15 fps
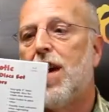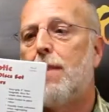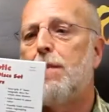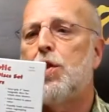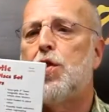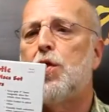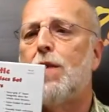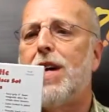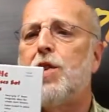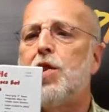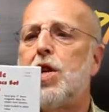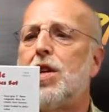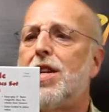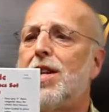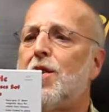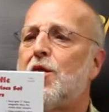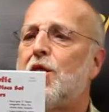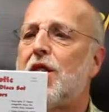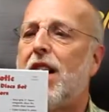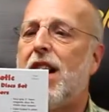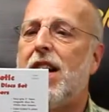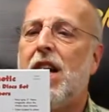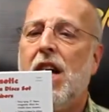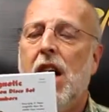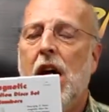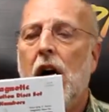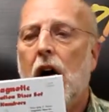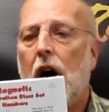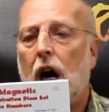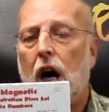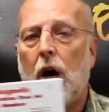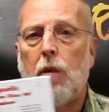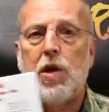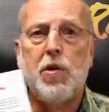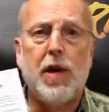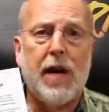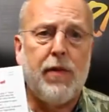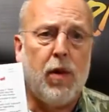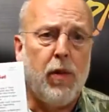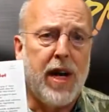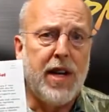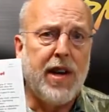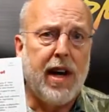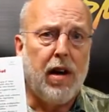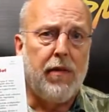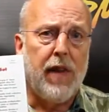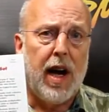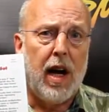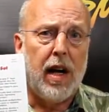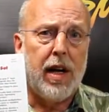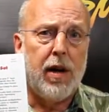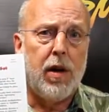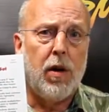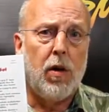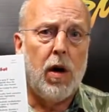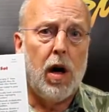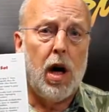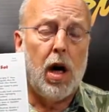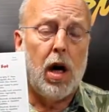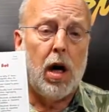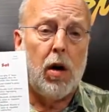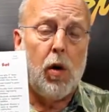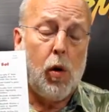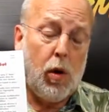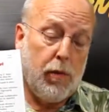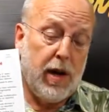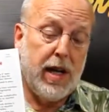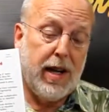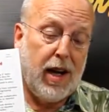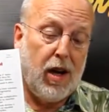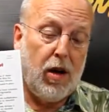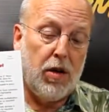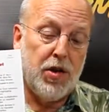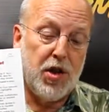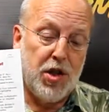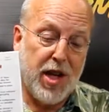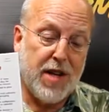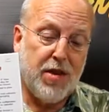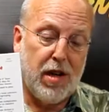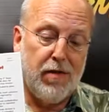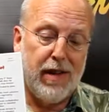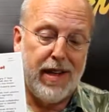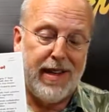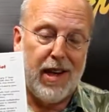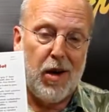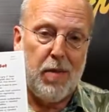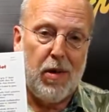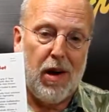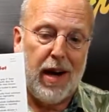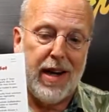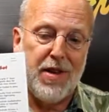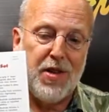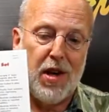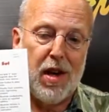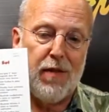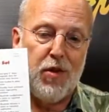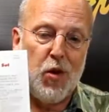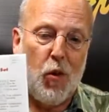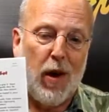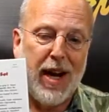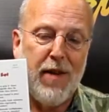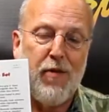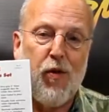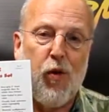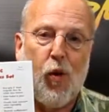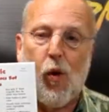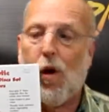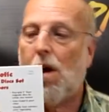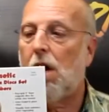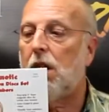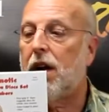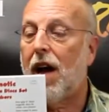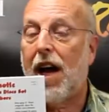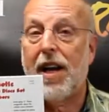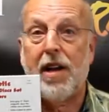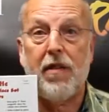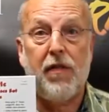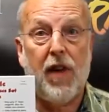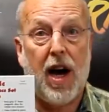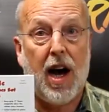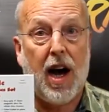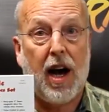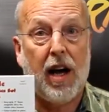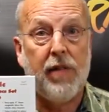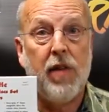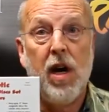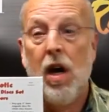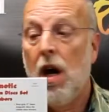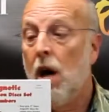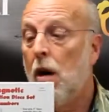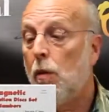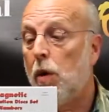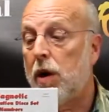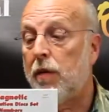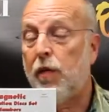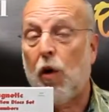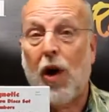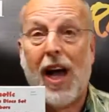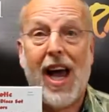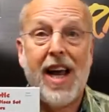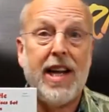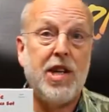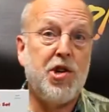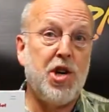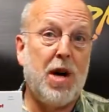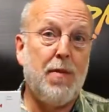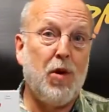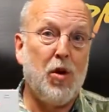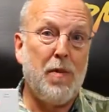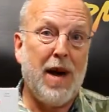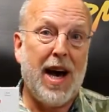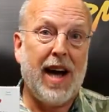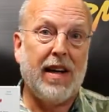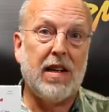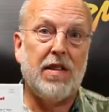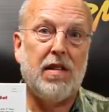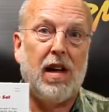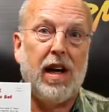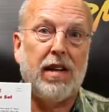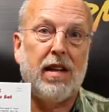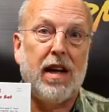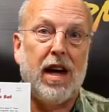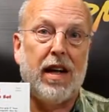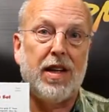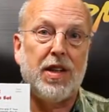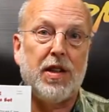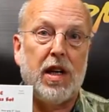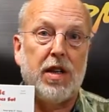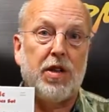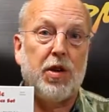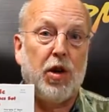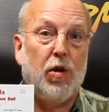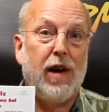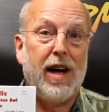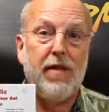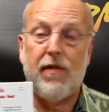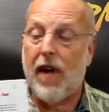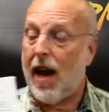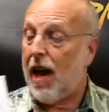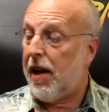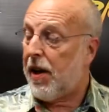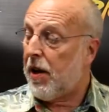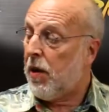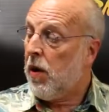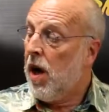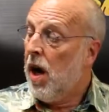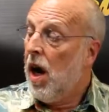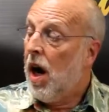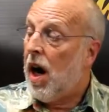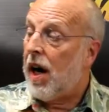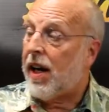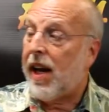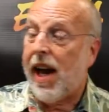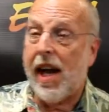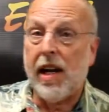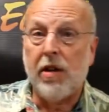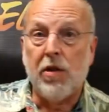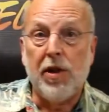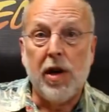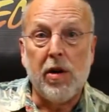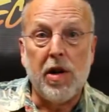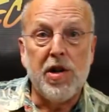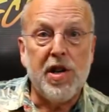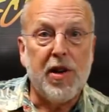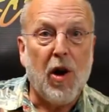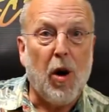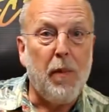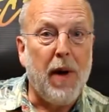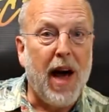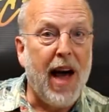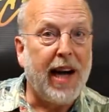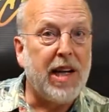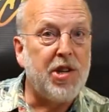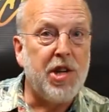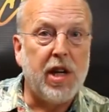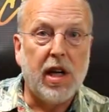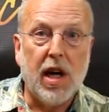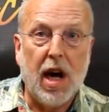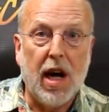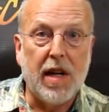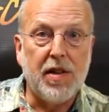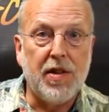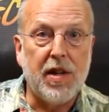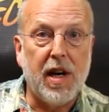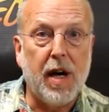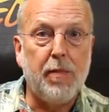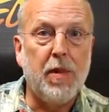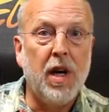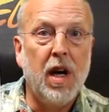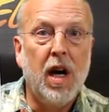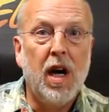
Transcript: demonstration disc set, which would have a retail value or suggested retail price of $24.95. For 80 jumbo magnets like that is a great value. Again, you'll notice in our packaging concept,